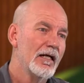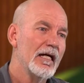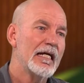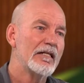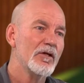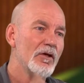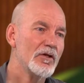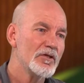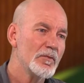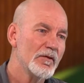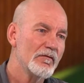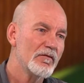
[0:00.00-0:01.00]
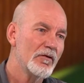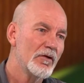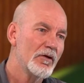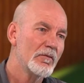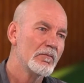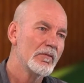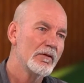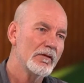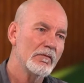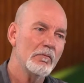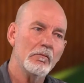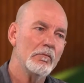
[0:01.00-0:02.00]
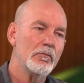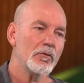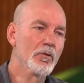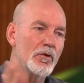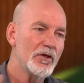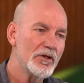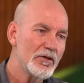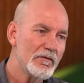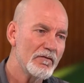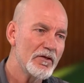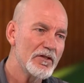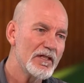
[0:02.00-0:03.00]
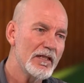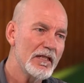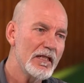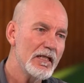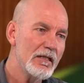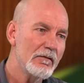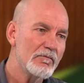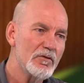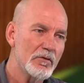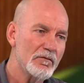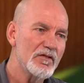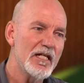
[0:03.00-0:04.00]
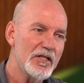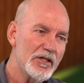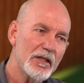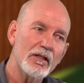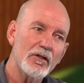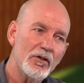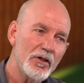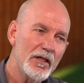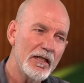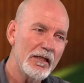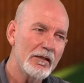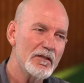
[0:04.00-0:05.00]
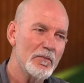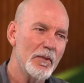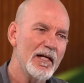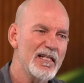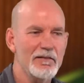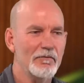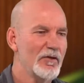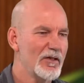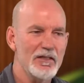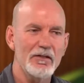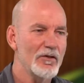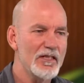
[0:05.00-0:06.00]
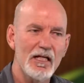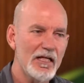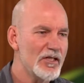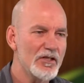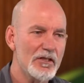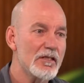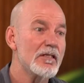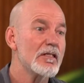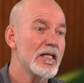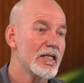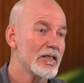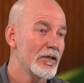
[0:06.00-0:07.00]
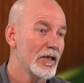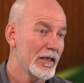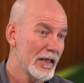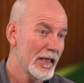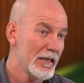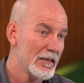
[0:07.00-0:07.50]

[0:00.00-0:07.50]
acknowledgement from broader university sort of teaching and learning space via citations, things like that.